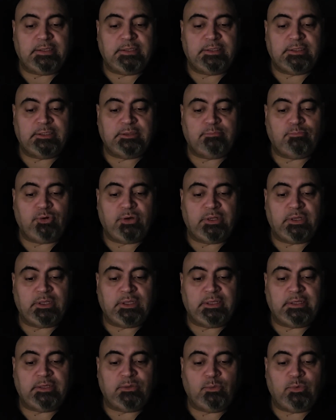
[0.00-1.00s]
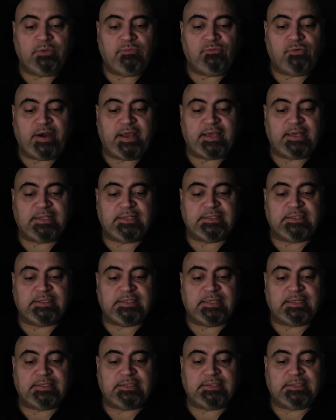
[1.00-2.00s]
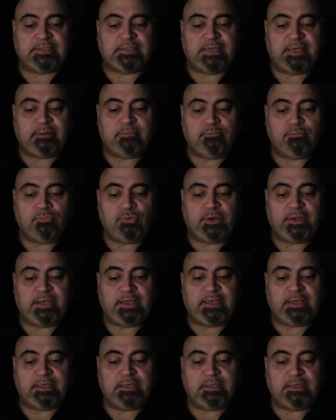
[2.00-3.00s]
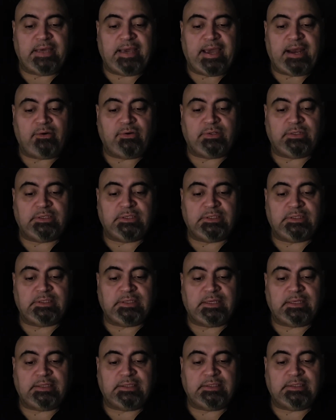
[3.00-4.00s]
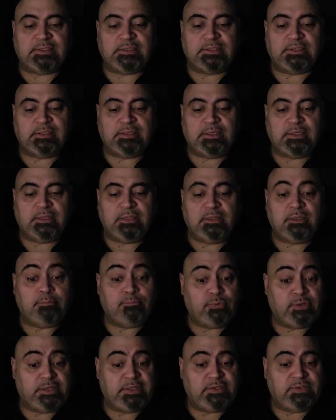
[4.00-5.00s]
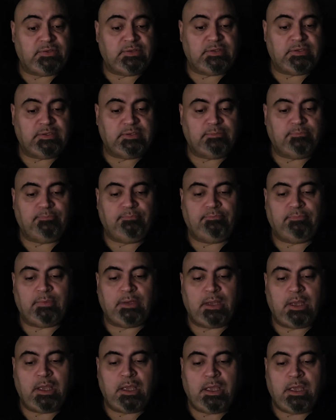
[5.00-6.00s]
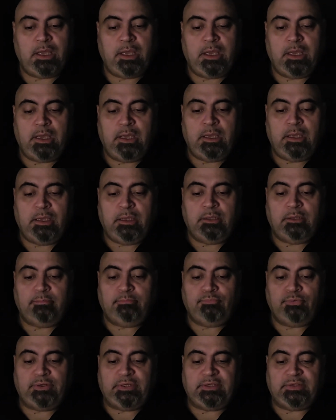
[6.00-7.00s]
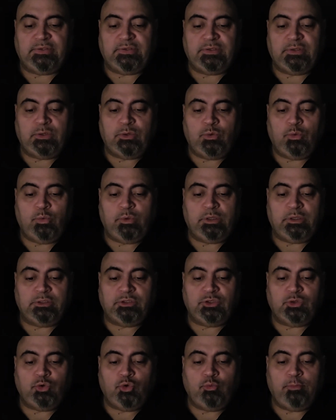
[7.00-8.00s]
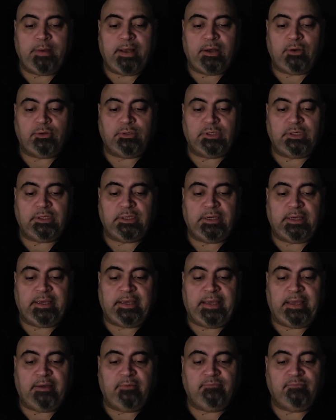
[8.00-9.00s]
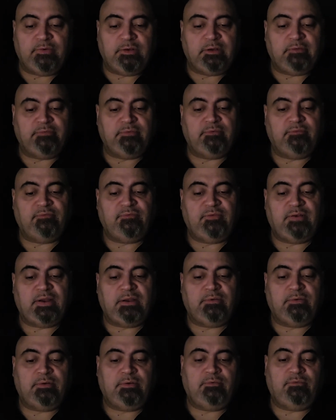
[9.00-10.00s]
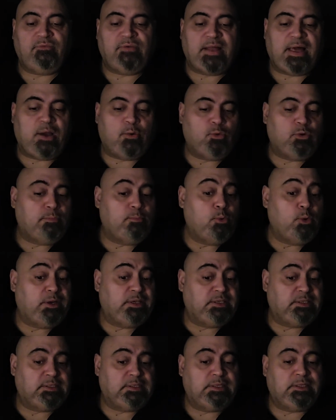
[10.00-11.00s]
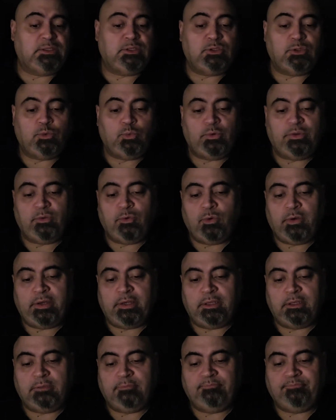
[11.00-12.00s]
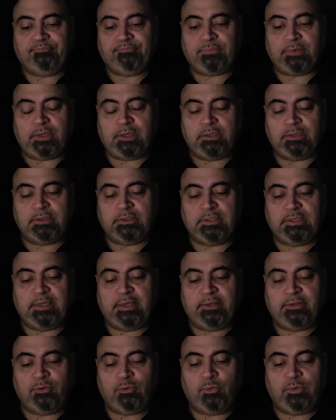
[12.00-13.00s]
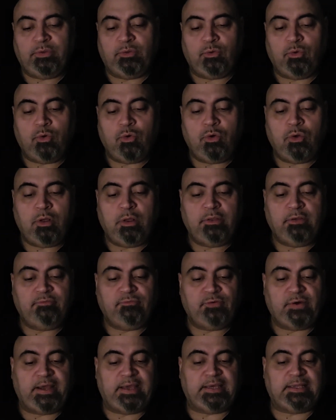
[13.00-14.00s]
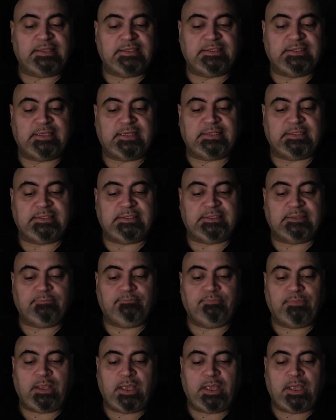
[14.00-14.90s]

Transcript: sprinkle it with frankincense, and bring it to Aaron's sons, the priests. The priest will scoop out a handful of the flour moistened with oil, together with all the frankincense,